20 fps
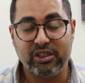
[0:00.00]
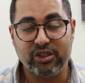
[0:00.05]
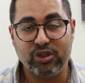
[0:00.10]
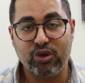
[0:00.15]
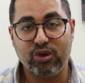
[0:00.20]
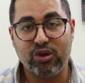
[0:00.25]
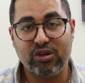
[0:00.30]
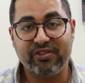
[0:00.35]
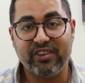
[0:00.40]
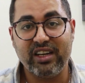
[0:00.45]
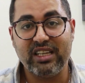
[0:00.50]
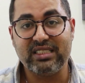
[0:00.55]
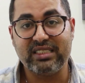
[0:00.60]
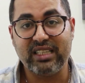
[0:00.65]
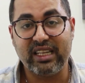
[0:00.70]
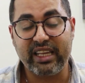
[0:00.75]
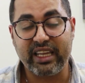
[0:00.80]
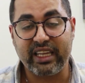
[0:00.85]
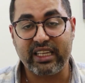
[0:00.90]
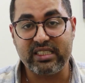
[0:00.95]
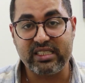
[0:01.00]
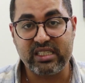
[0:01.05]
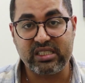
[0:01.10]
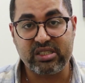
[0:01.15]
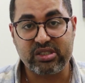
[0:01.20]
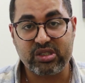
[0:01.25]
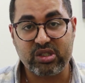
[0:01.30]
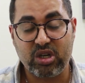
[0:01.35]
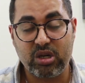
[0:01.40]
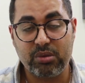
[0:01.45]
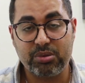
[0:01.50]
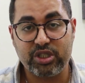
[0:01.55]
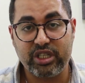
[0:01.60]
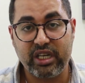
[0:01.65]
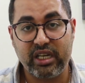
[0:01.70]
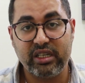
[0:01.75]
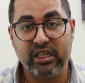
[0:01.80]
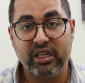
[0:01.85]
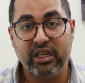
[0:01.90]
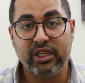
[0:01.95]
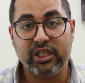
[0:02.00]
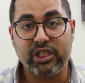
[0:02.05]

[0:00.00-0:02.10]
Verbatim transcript: You will find the link in the description.